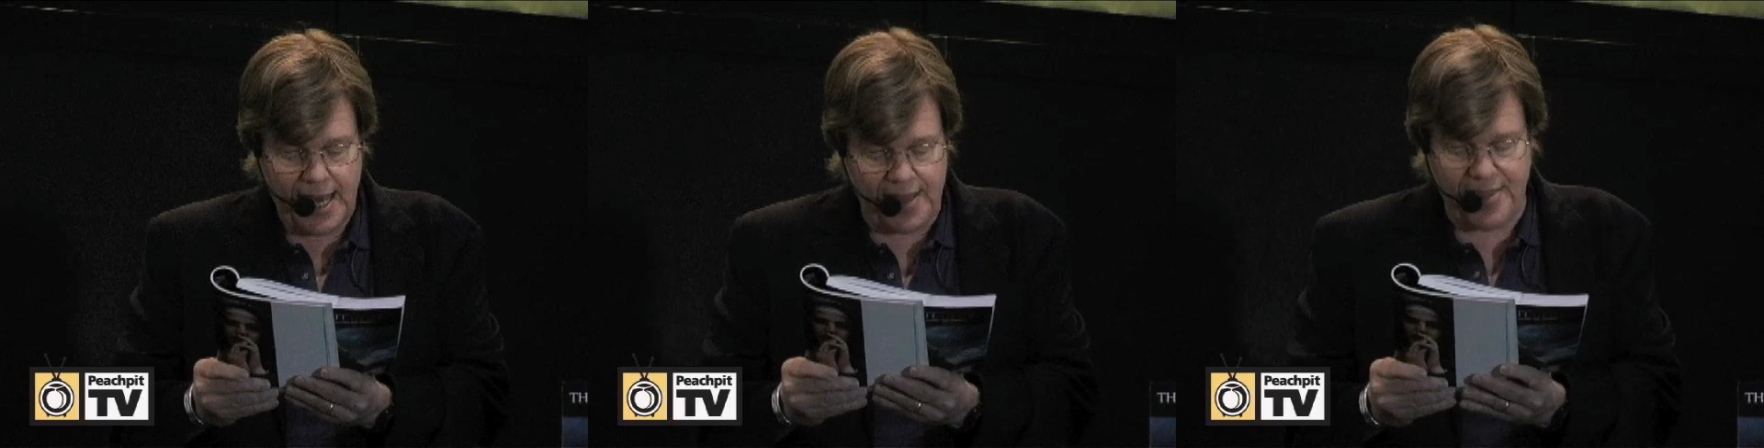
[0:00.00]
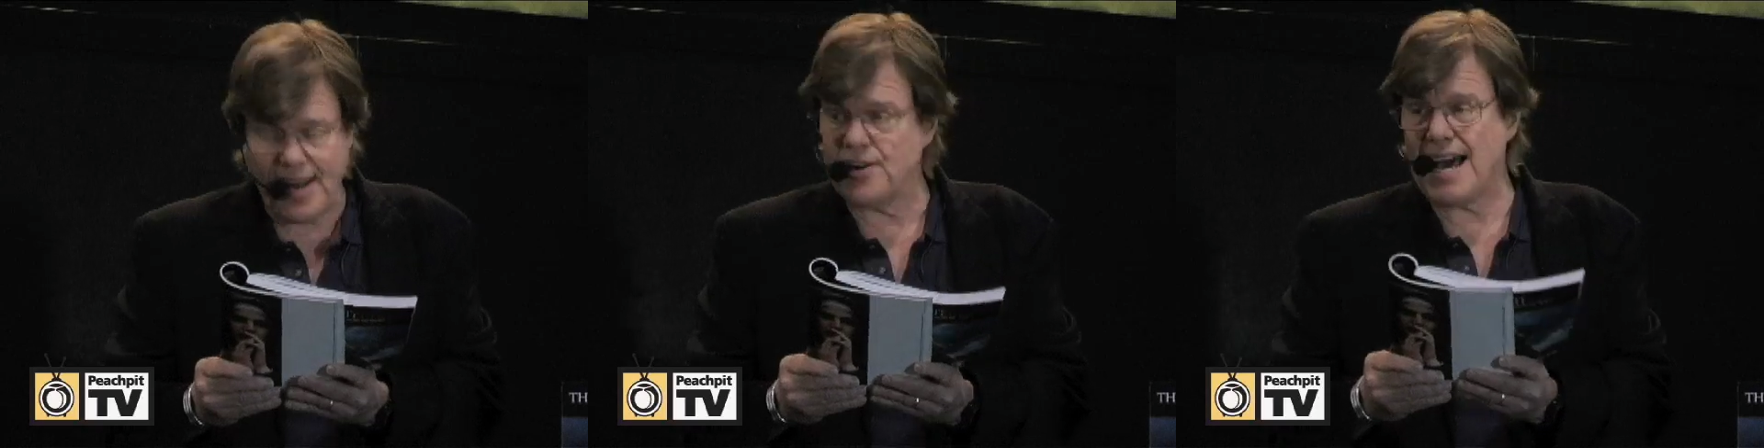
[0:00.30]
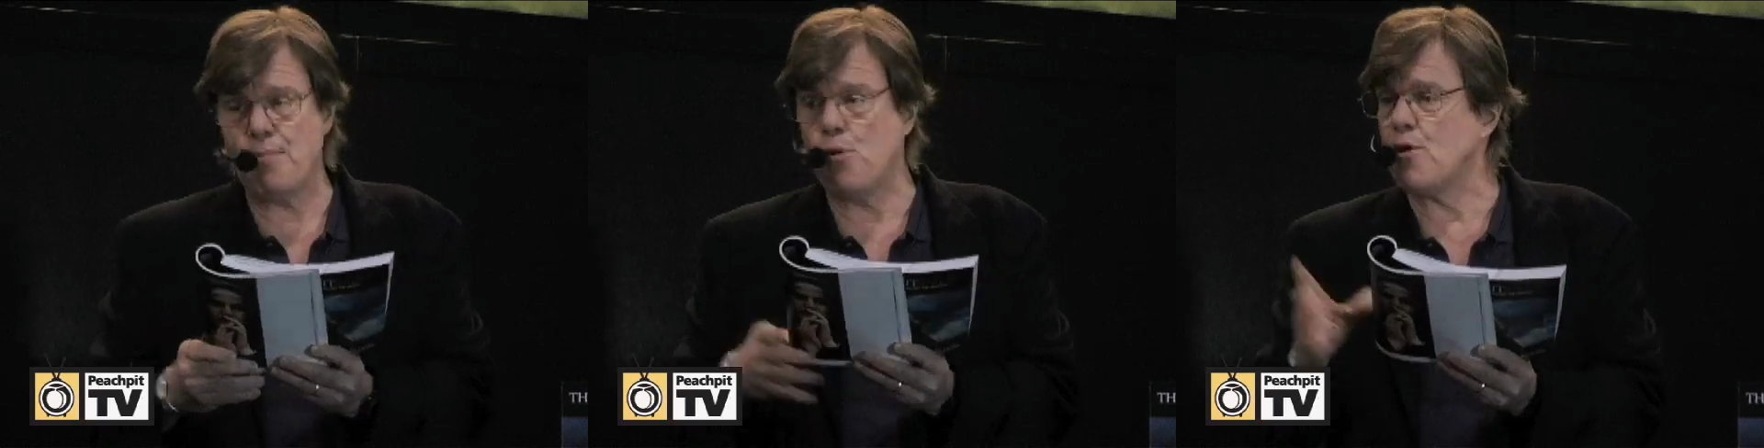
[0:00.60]
and there,
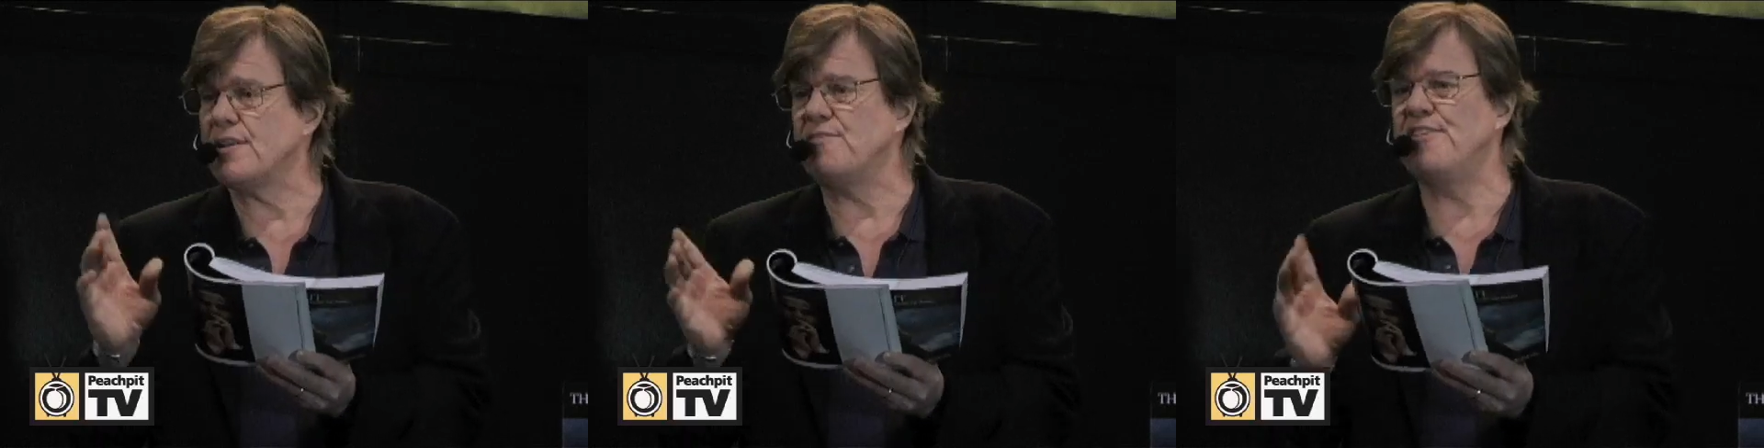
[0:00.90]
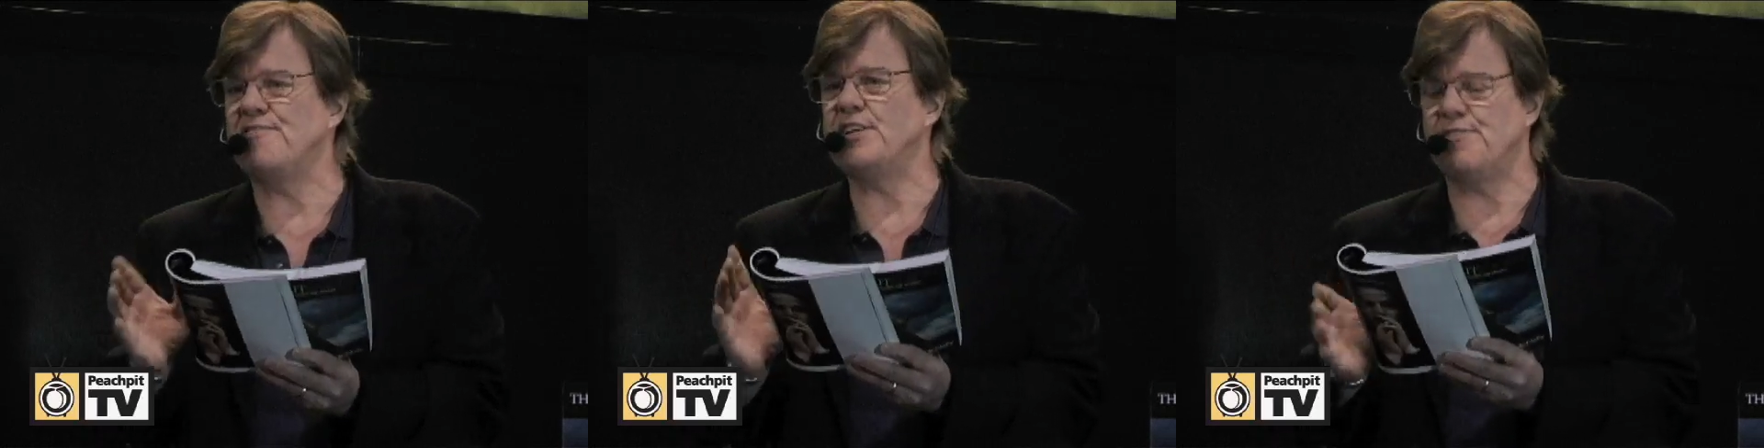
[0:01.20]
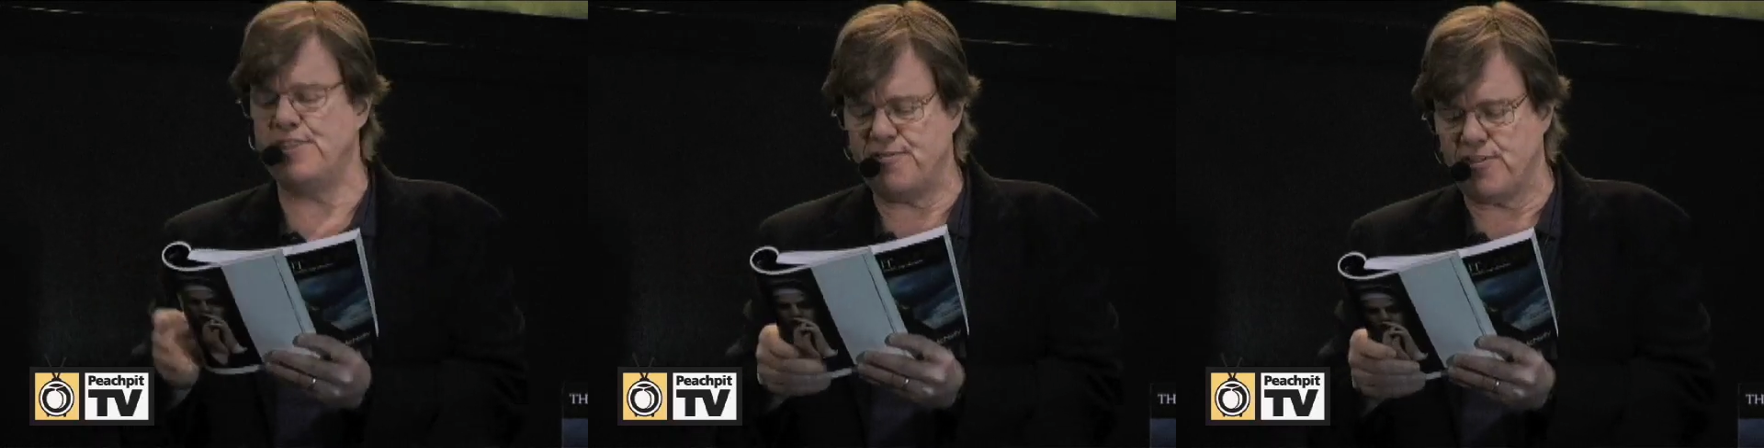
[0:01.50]
not more than 50
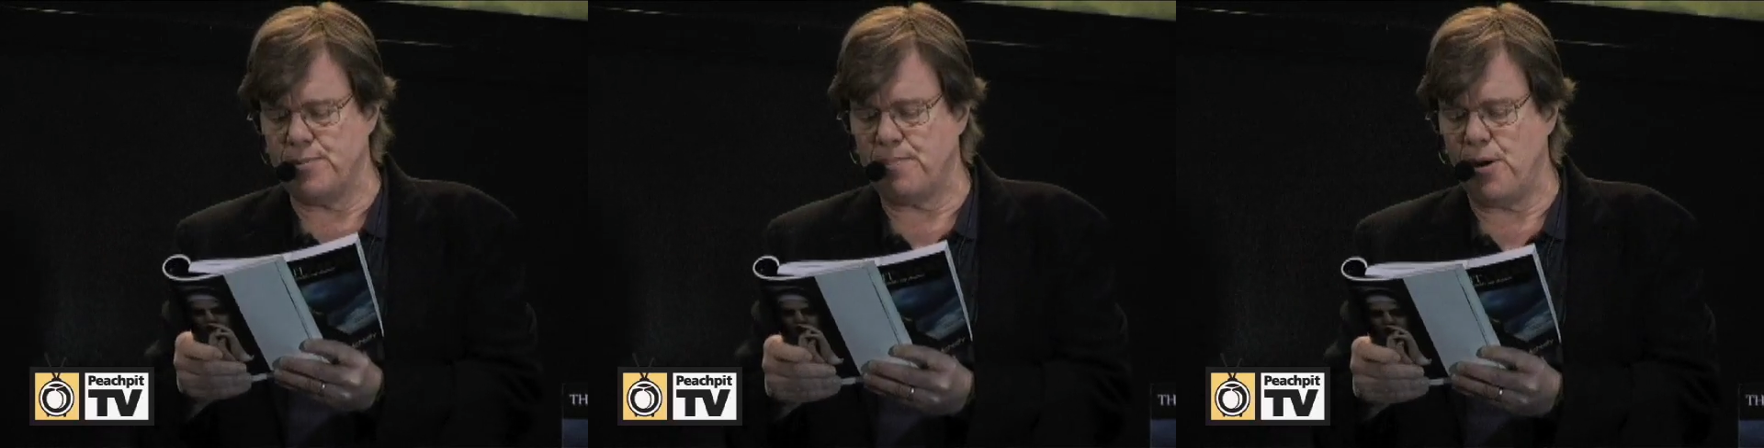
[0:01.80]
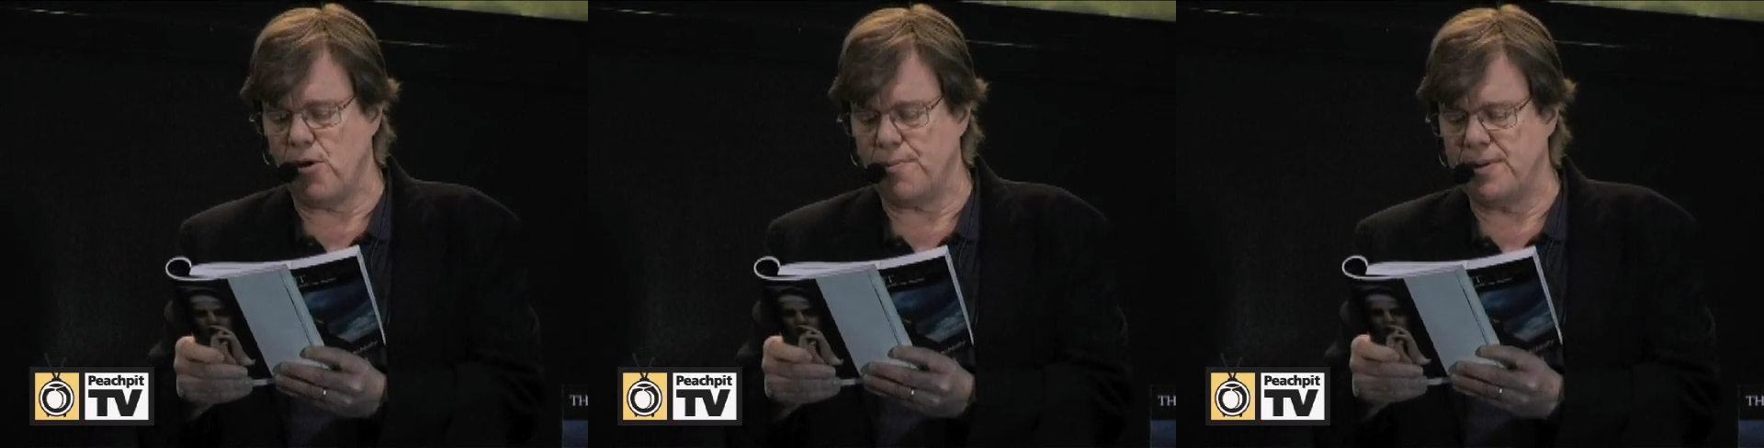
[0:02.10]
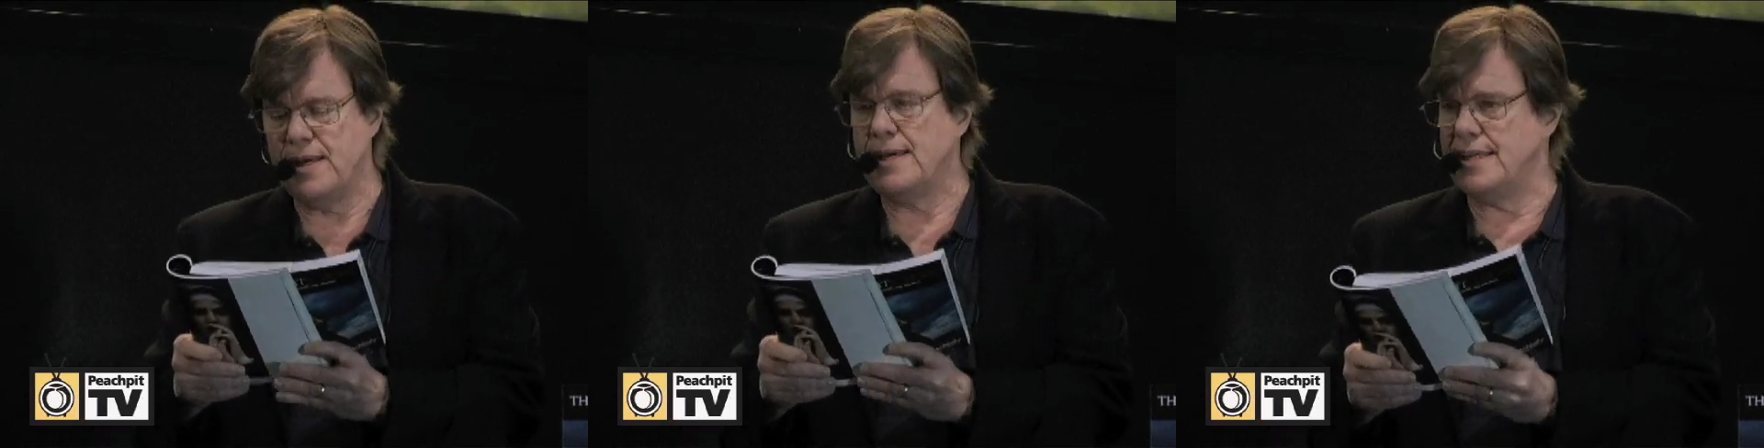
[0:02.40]
feet from the Pope,
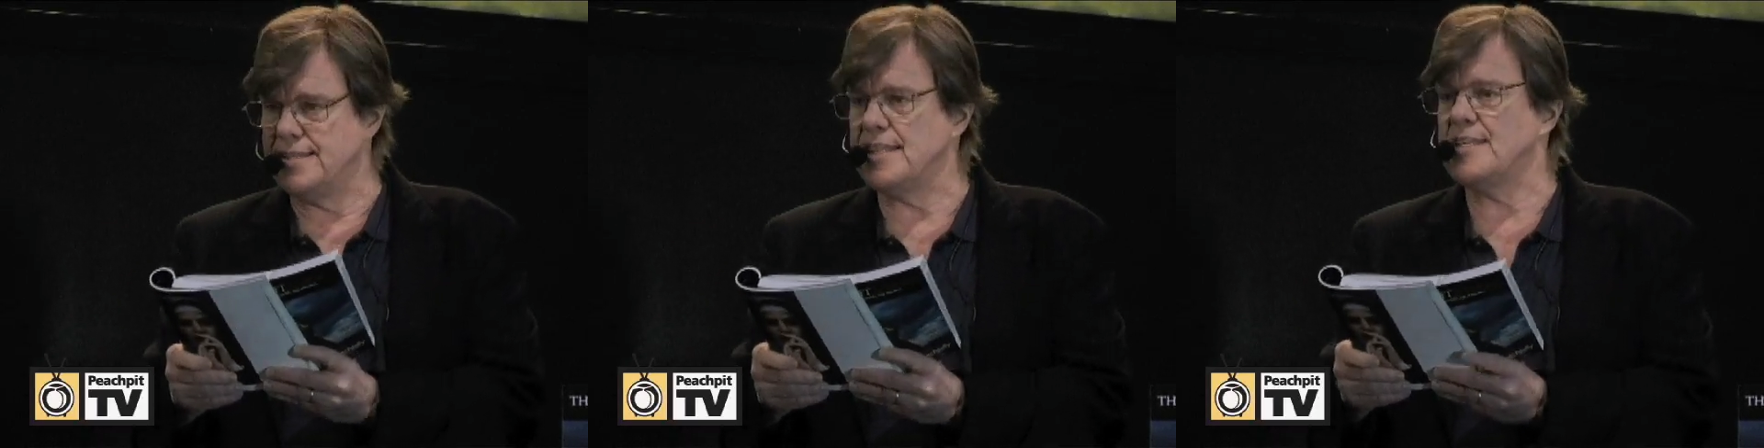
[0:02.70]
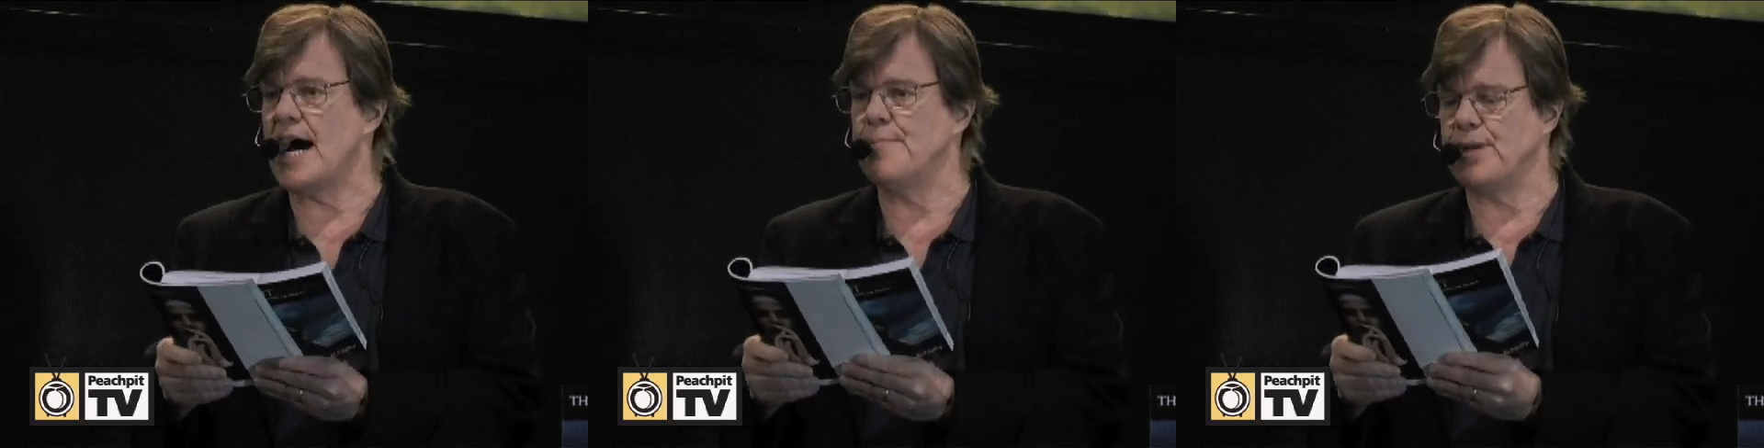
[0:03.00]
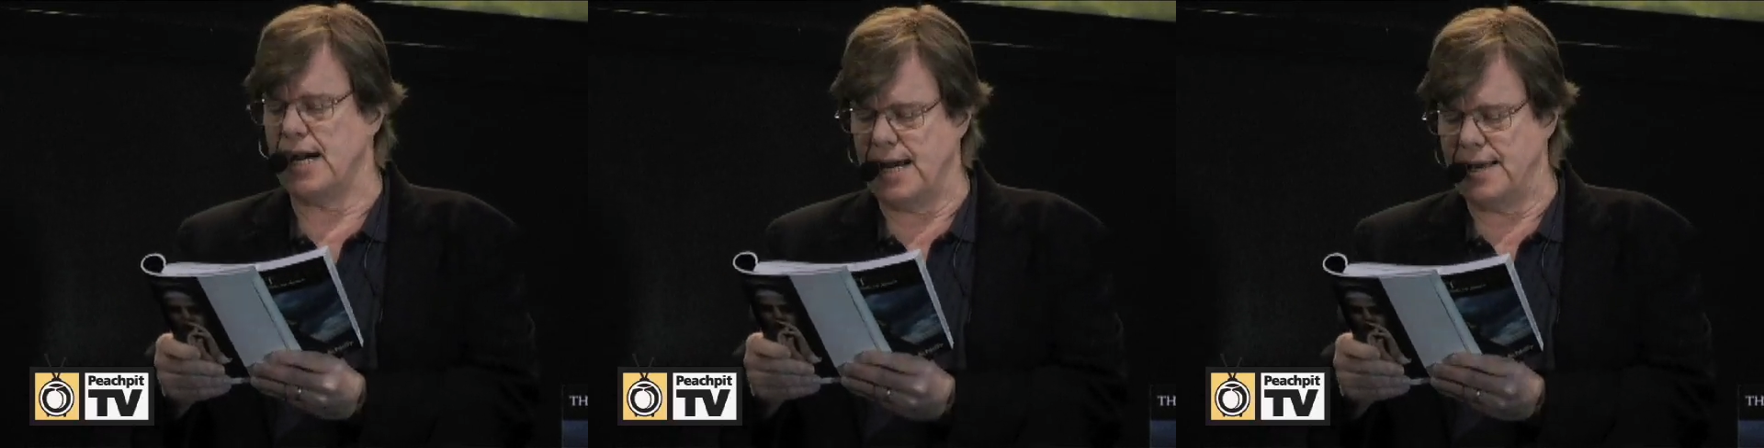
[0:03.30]
is the Time
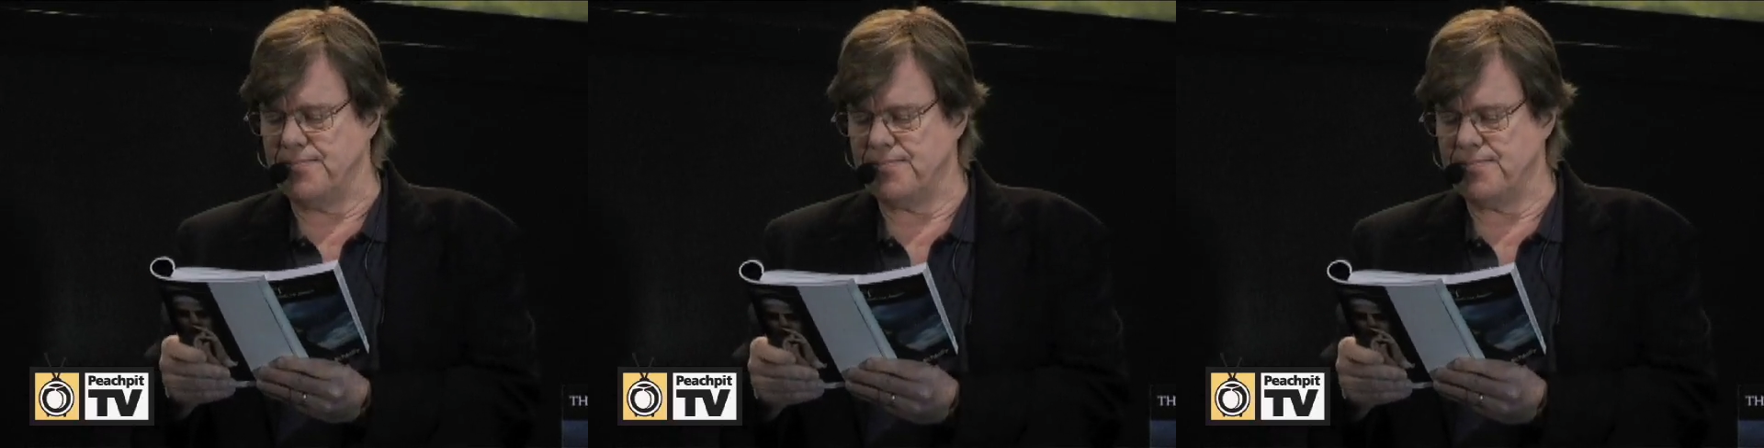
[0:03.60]
guy.